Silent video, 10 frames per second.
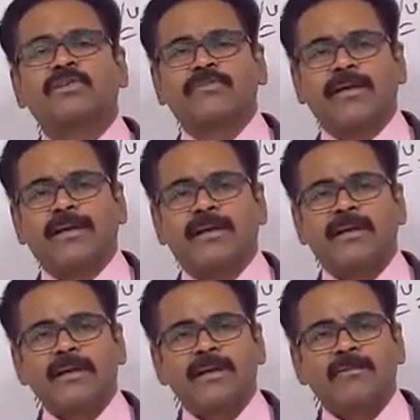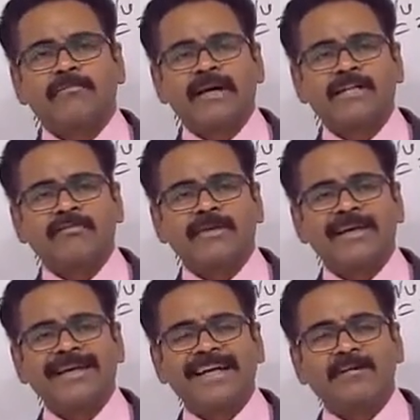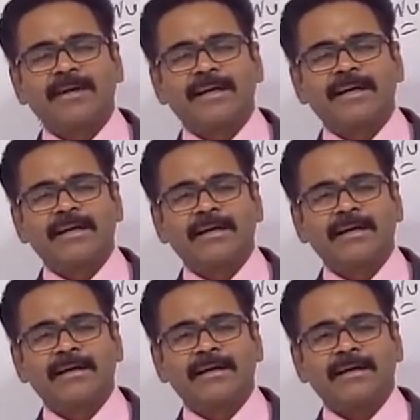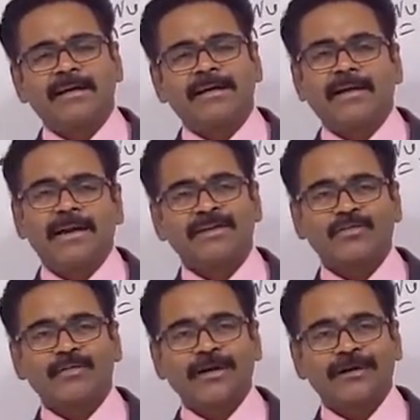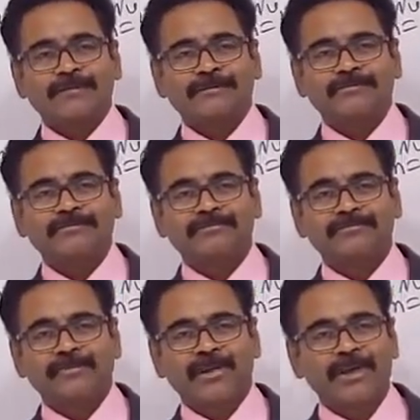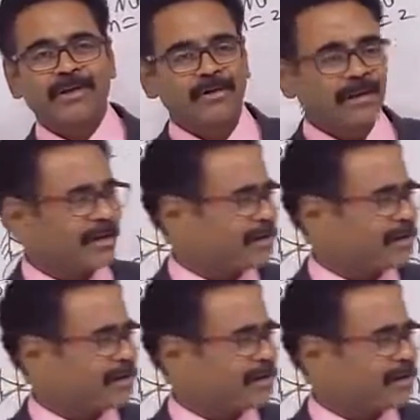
square pi square A by L square. Okay?